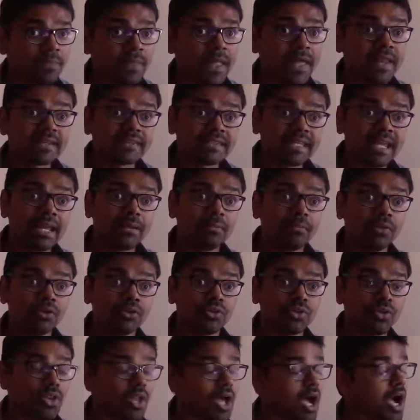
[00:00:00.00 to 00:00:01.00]
and it's able
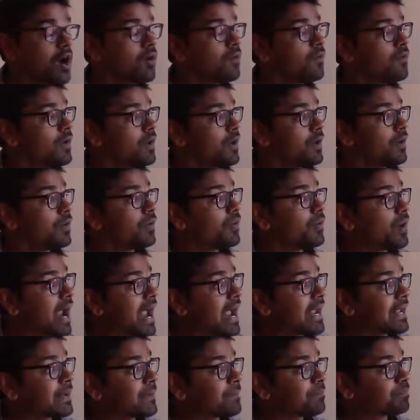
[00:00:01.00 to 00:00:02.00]
to now
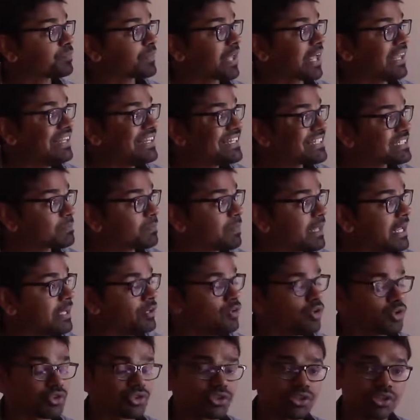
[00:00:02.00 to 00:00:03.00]
rank and display
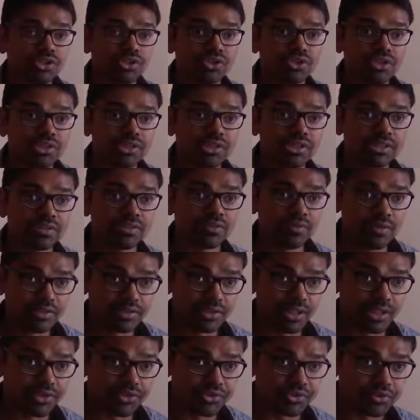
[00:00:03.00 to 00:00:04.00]
those search engine
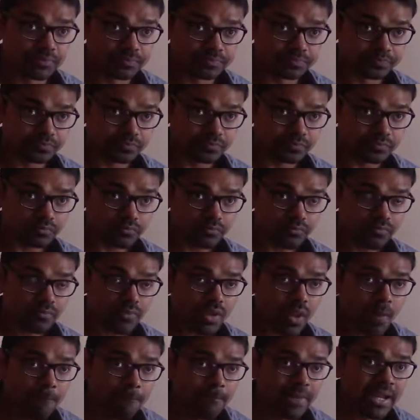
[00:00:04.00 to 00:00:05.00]
results
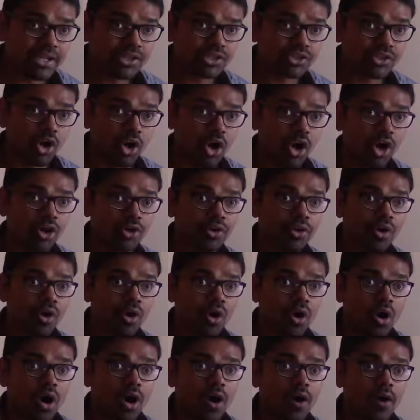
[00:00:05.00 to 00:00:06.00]
based on
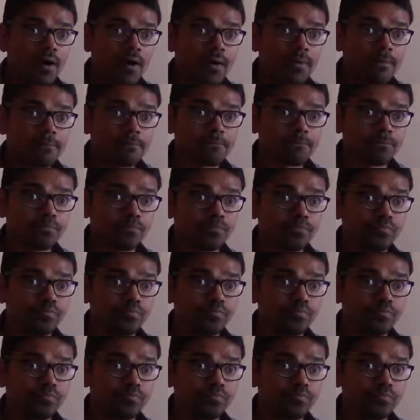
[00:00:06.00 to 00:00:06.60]
a